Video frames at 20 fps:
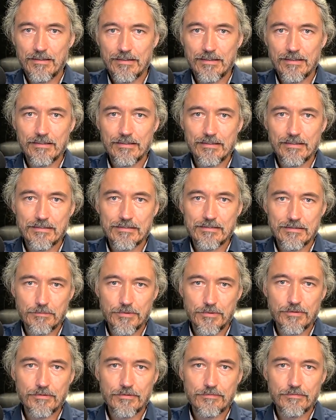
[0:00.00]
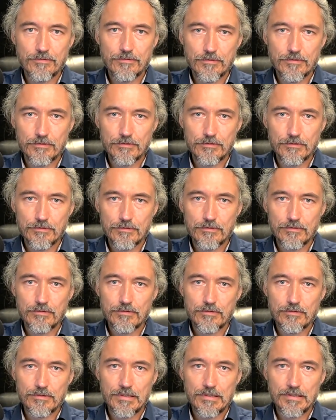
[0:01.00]
I think that's a beautiful
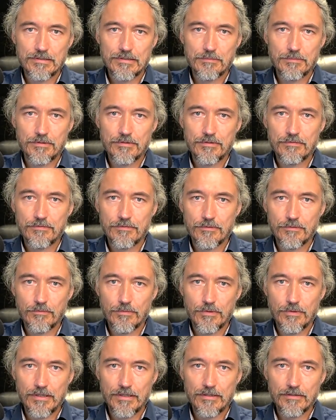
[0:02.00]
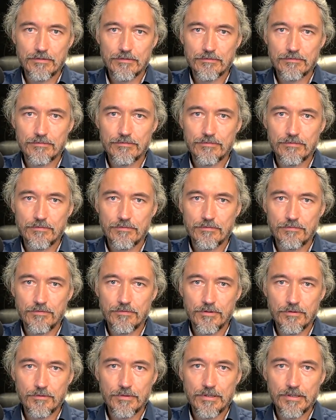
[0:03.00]
way of
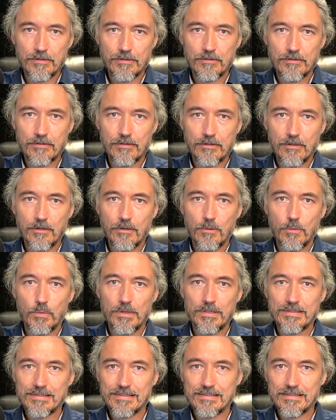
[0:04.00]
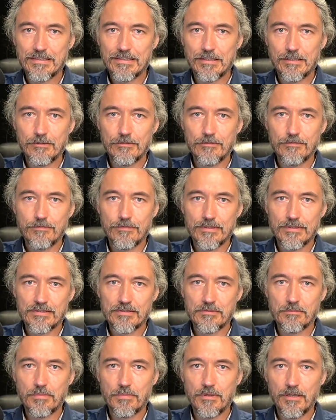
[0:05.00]
viewing oneself
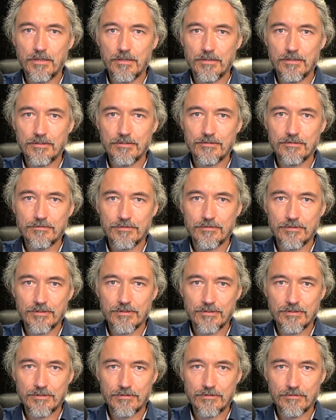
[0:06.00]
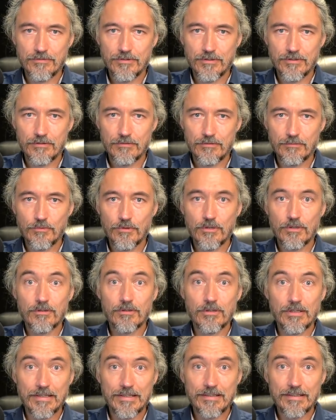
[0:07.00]
as a part of a more
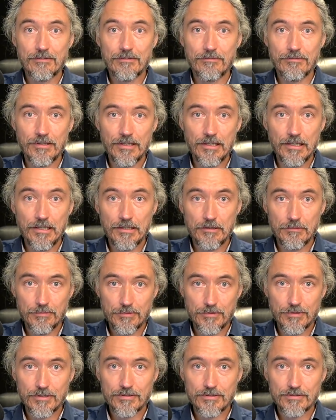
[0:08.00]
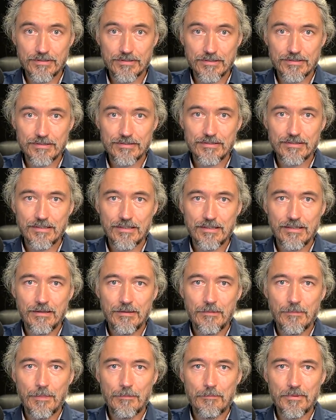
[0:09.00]
collective healing process,
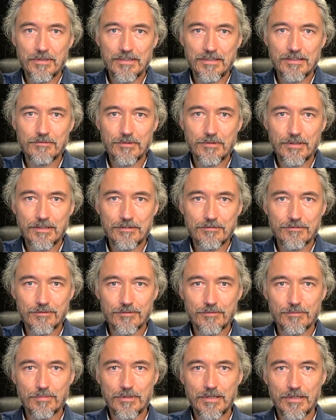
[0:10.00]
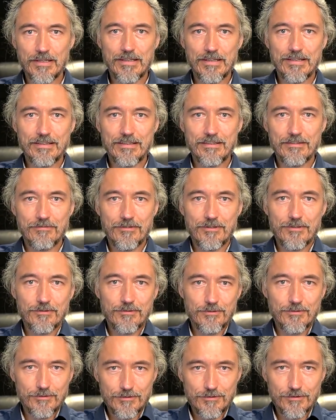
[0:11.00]
but that we have to play an
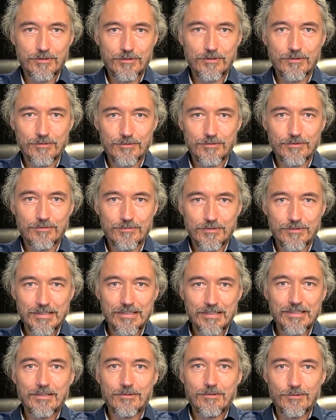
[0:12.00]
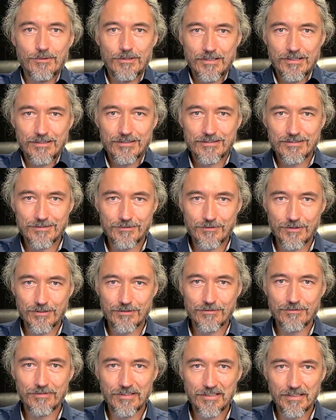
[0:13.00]
individual tune within an
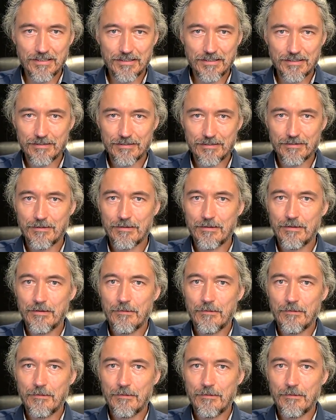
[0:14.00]
orchestra of healing.